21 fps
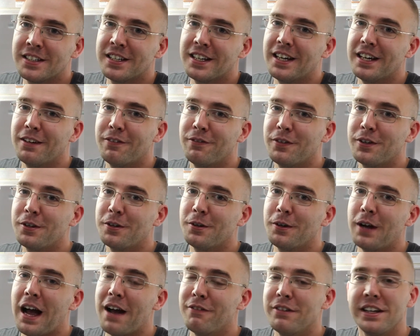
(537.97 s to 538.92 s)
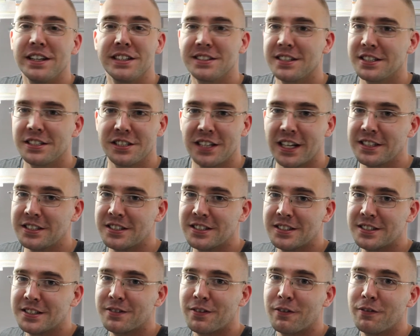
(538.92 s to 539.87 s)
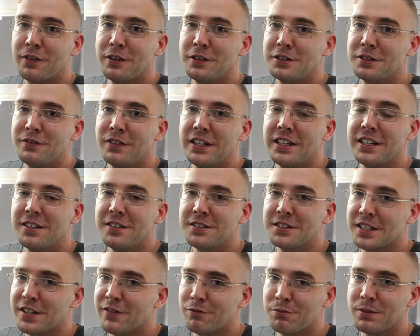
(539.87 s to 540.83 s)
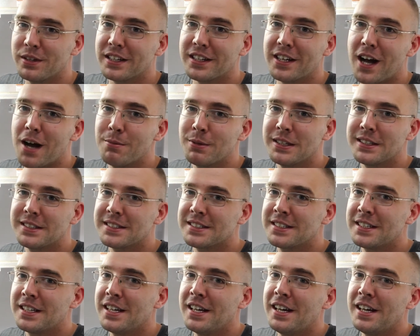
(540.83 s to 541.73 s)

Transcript: If you have any suggestions for future videos, leave them in the comments,